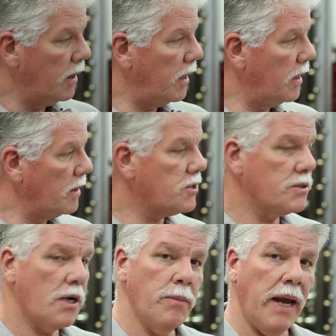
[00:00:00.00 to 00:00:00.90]
And this
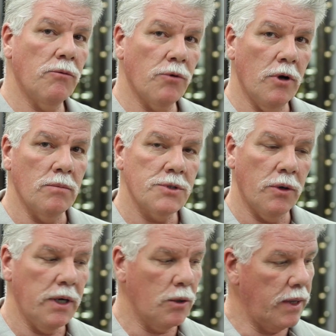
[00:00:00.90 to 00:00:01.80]
is our main room.
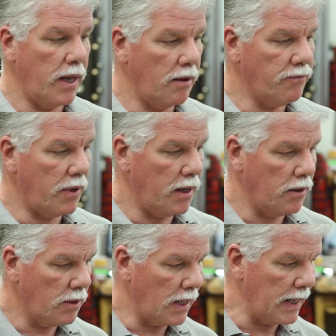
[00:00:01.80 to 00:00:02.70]
So here we have
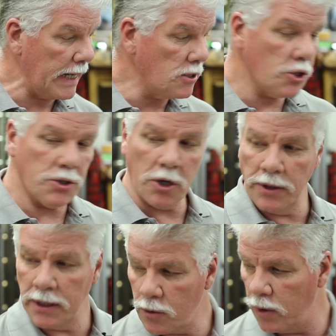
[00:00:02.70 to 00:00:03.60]
our engine
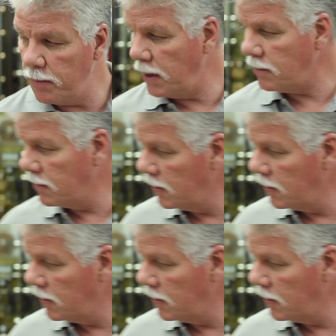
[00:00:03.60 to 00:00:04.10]
turning equipment,